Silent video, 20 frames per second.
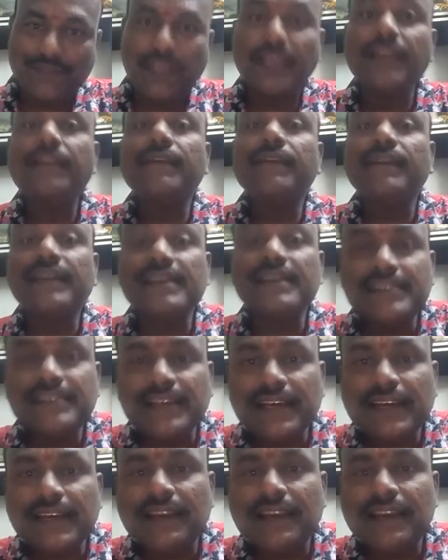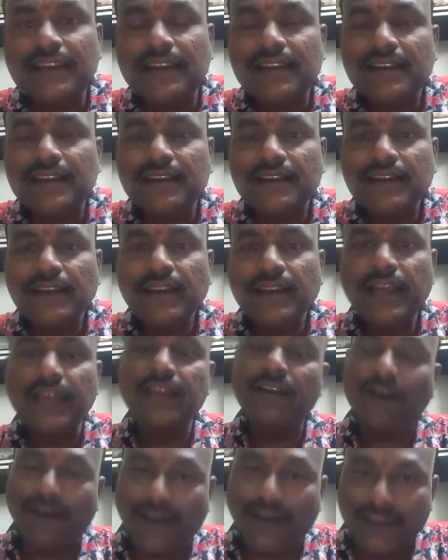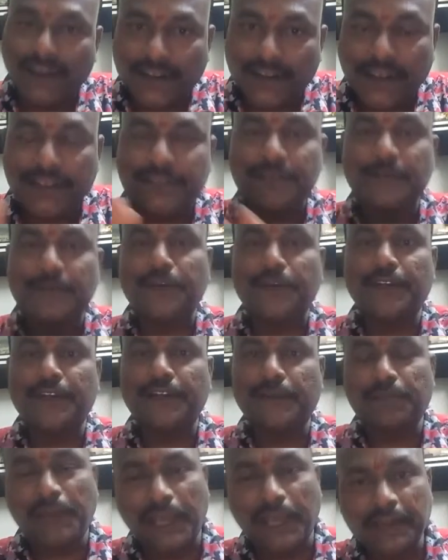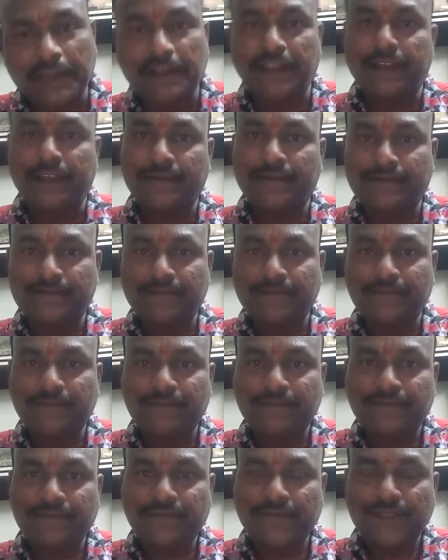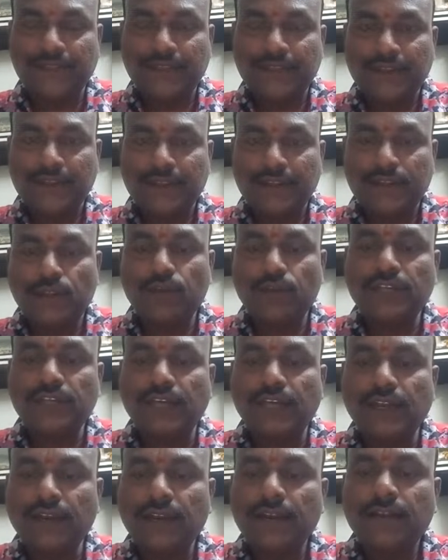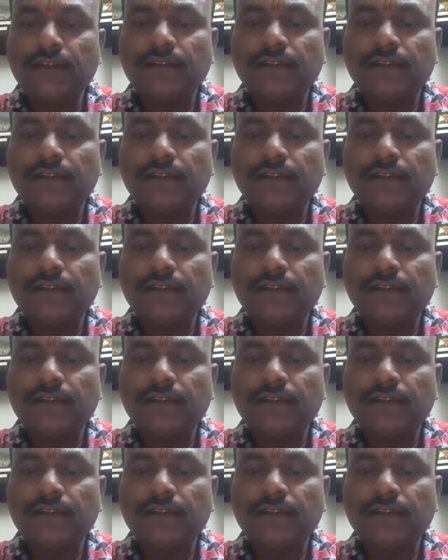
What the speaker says: in leisure, in holidays only. Mainly, those are